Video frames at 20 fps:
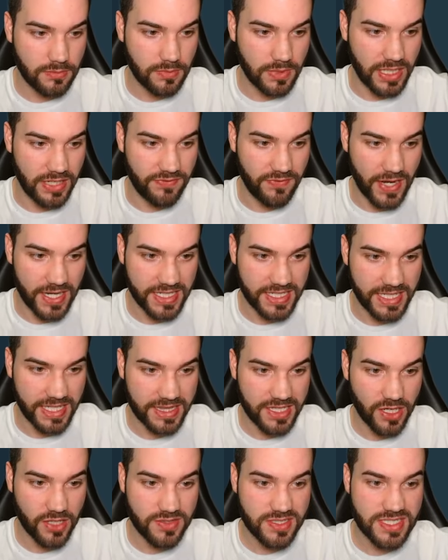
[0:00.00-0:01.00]
If I can get
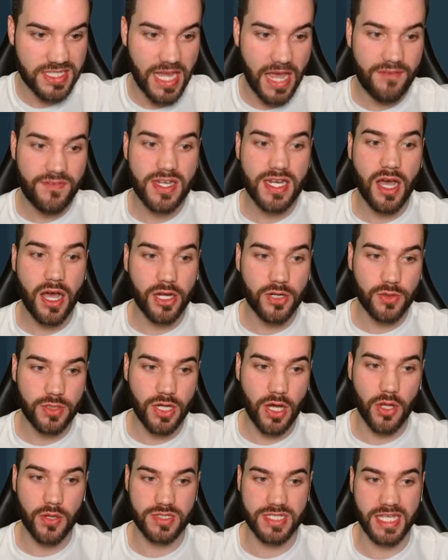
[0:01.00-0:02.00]
there, seven hundred
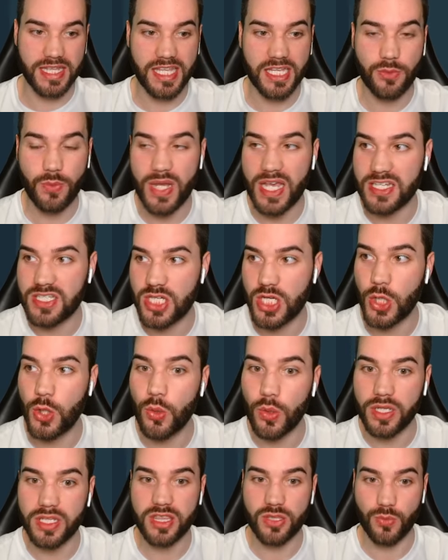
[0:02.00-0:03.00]
dollars. I think we had two
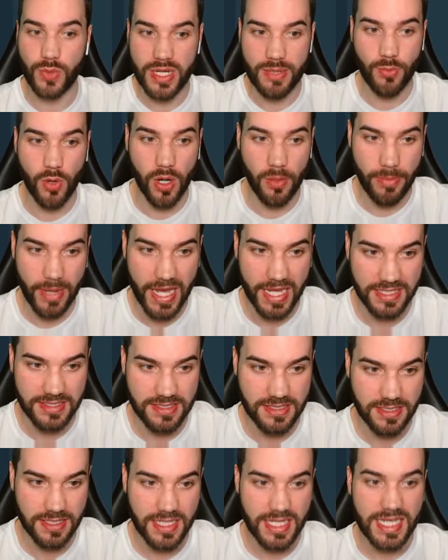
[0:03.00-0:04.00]
or three more
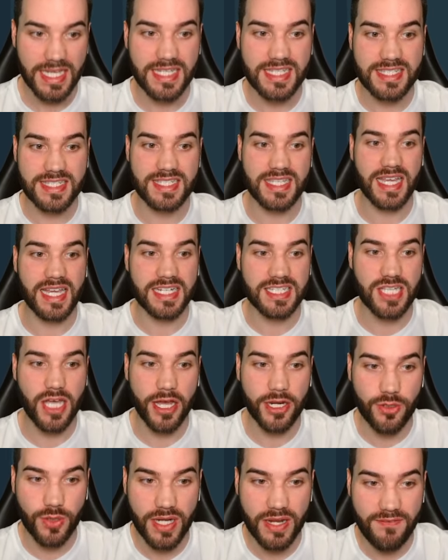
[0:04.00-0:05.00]
bets. six
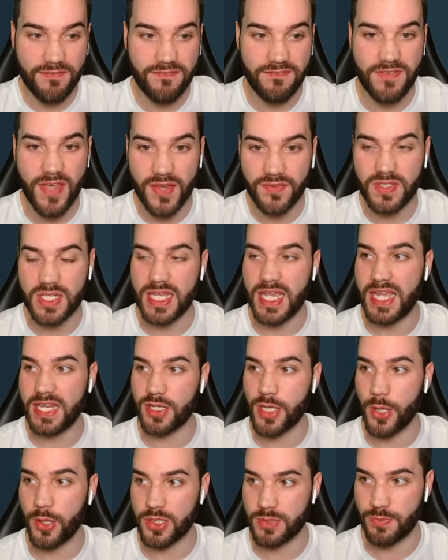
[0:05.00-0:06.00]
hundred fifty-eight
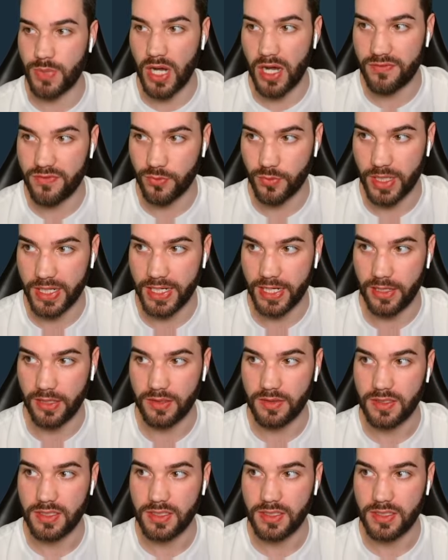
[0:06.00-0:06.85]
dollars profit right now.